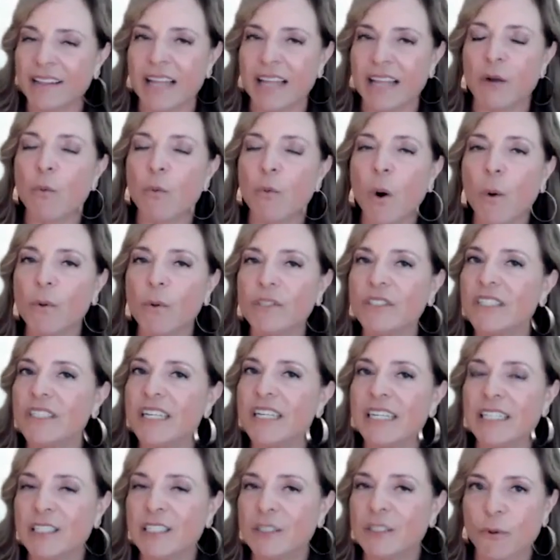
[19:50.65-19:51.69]
Like, what was the
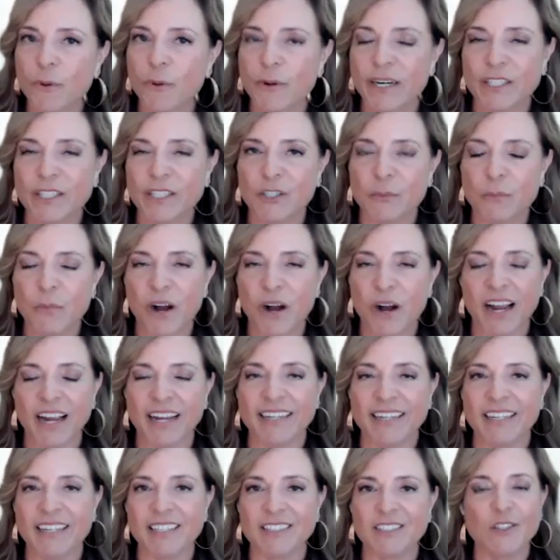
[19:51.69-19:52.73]
inspiration
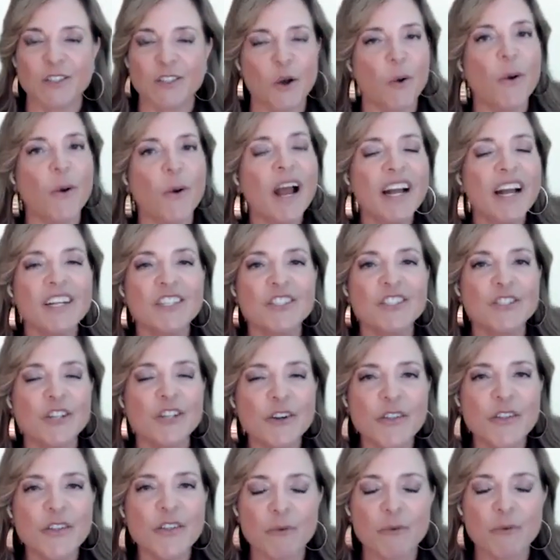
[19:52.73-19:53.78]
behind it? So
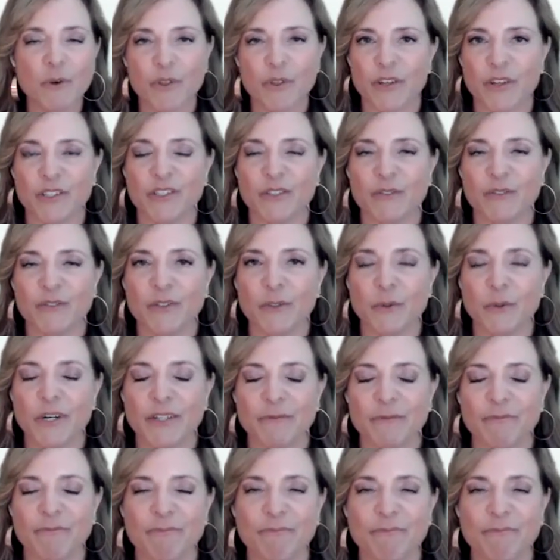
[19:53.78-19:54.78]
share that with us if you would.